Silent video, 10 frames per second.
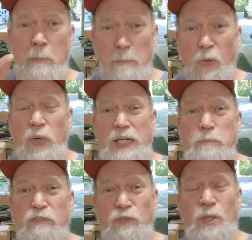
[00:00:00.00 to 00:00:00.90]
But wait,
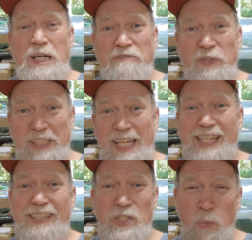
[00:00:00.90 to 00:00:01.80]
before I
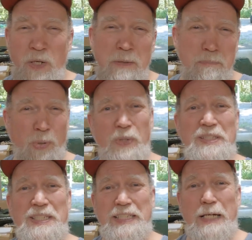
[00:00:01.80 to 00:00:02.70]
forget, there's one
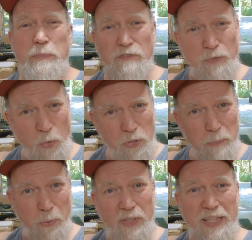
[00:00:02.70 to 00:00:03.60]
important step before you
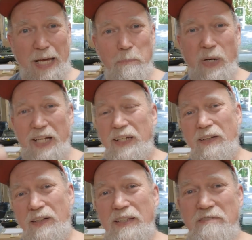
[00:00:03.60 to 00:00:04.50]
put that bracket
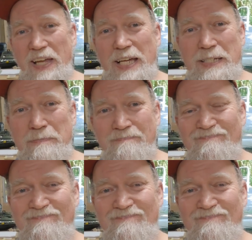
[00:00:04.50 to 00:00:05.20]
on the van.